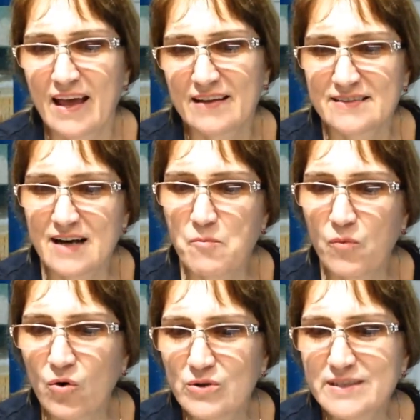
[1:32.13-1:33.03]
There are
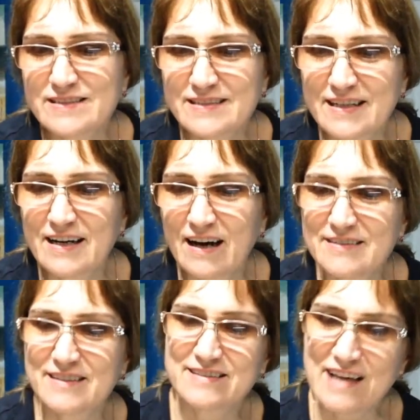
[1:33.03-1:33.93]
more than
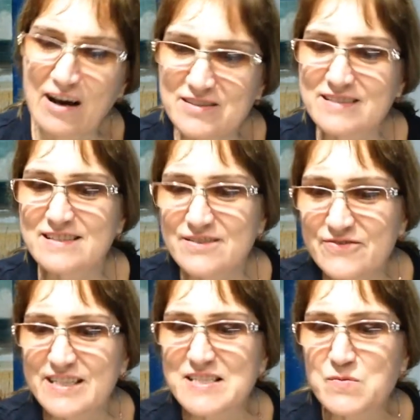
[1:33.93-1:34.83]
300,000
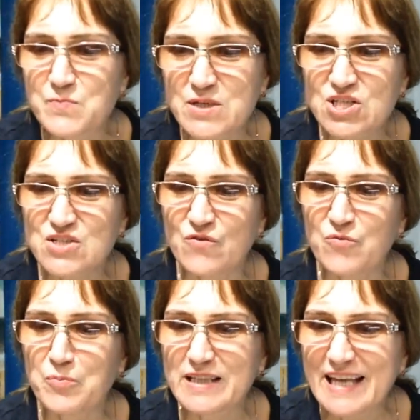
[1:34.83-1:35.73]
different species
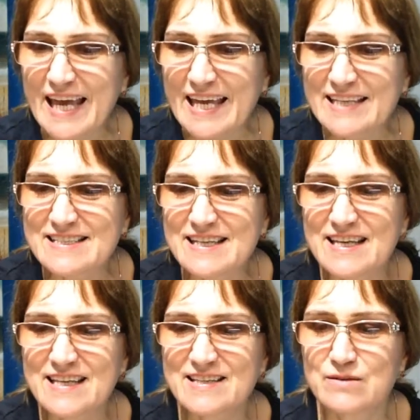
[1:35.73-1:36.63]
of plants
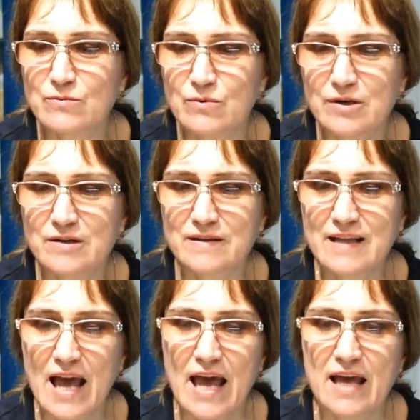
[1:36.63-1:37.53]
in the world,
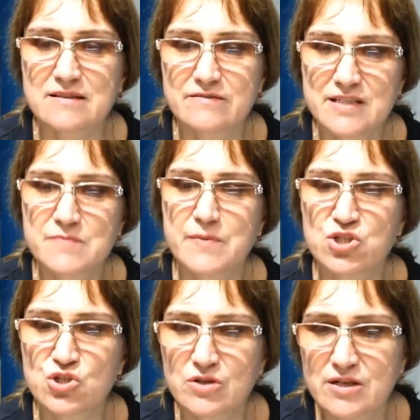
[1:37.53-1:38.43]
and the vast
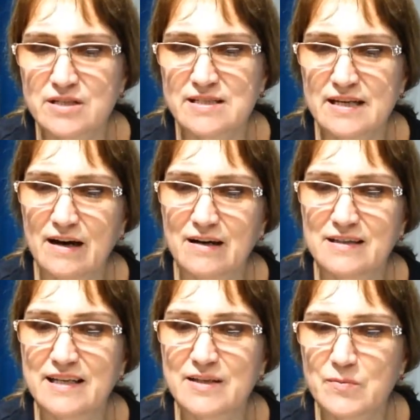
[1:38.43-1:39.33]
majority are
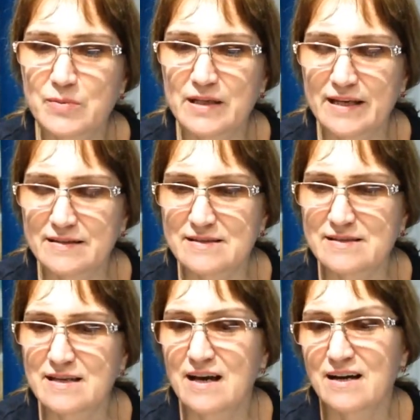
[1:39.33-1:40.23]
land
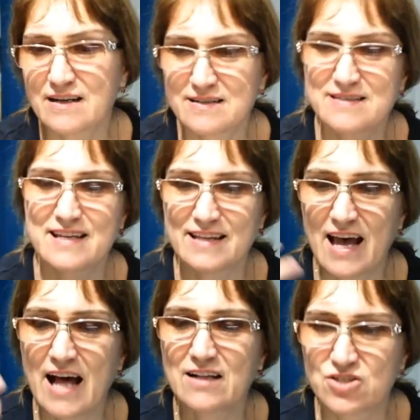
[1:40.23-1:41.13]
plants rather than
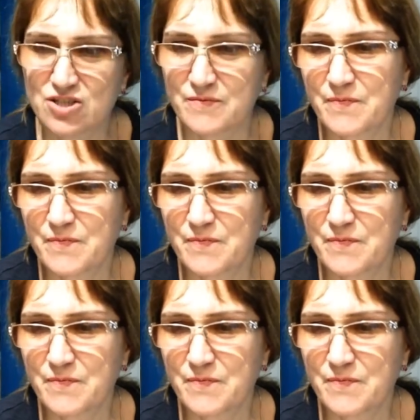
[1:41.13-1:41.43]
algae.